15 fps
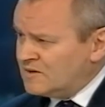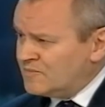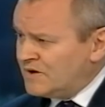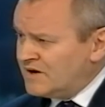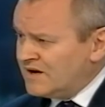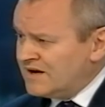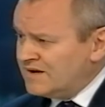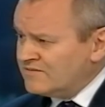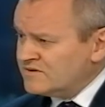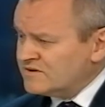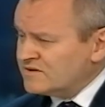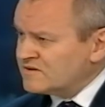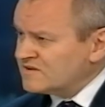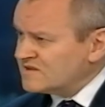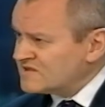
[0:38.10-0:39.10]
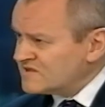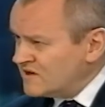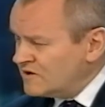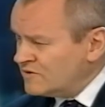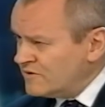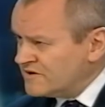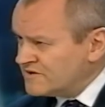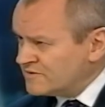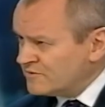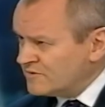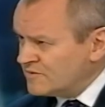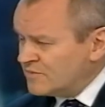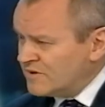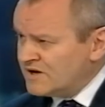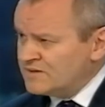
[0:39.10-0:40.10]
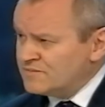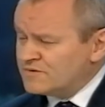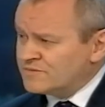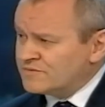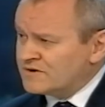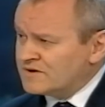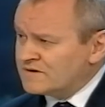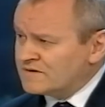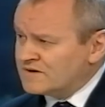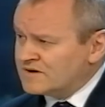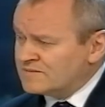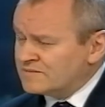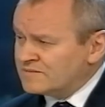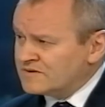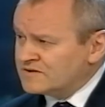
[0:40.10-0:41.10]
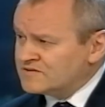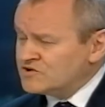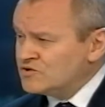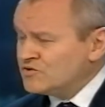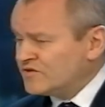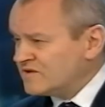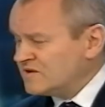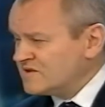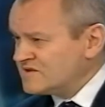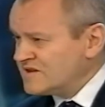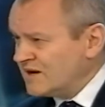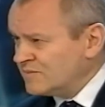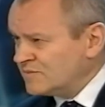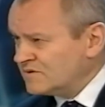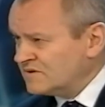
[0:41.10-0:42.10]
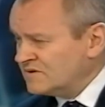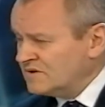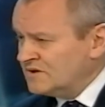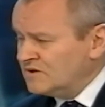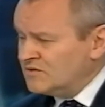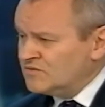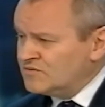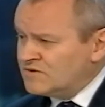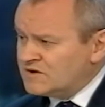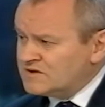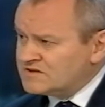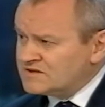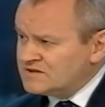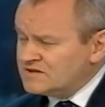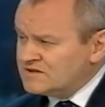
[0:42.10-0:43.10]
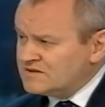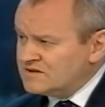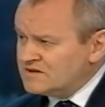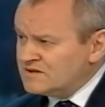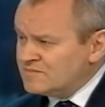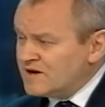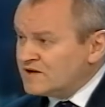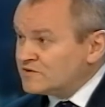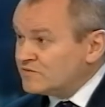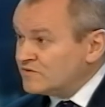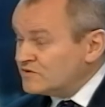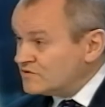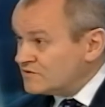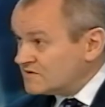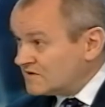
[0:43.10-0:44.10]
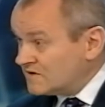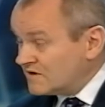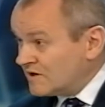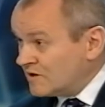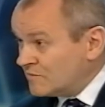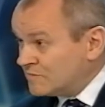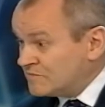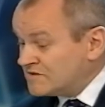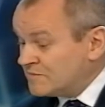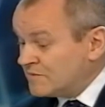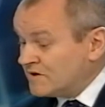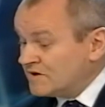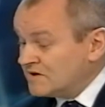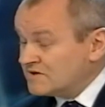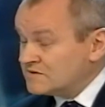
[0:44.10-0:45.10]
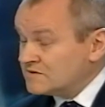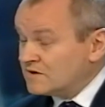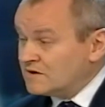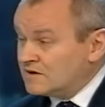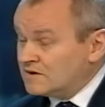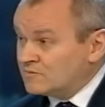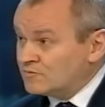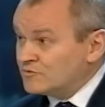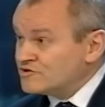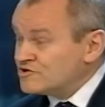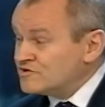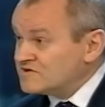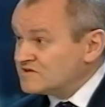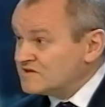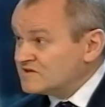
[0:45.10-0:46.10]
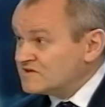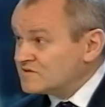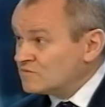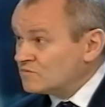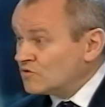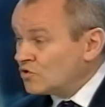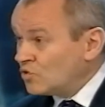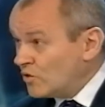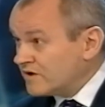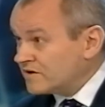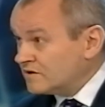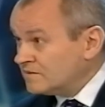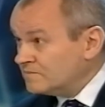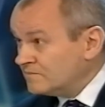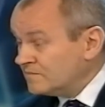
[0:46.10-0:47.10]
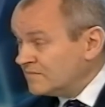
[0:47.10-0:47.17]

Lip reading: By having an accelerated repayment program, two things happen. Firstly, the amount of interest that gets paid reduces quicker.